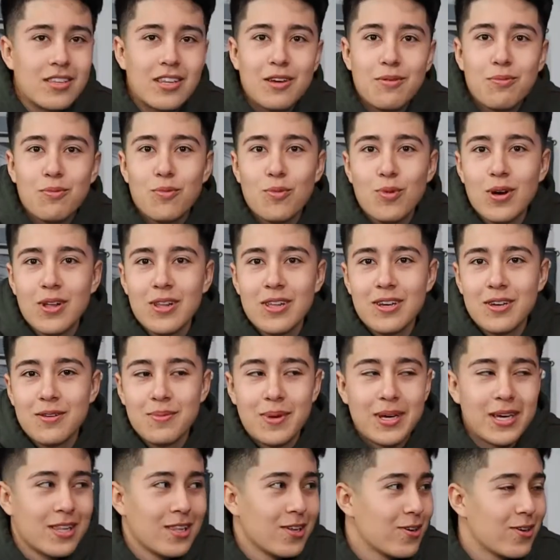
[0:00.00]
And I'm William
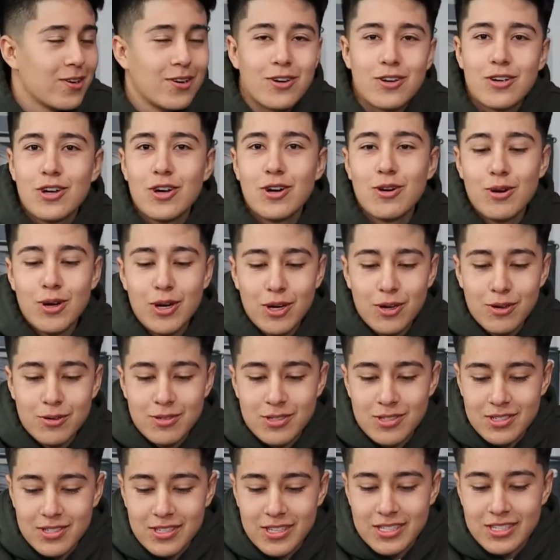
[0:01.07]
Aguilera, your co-host,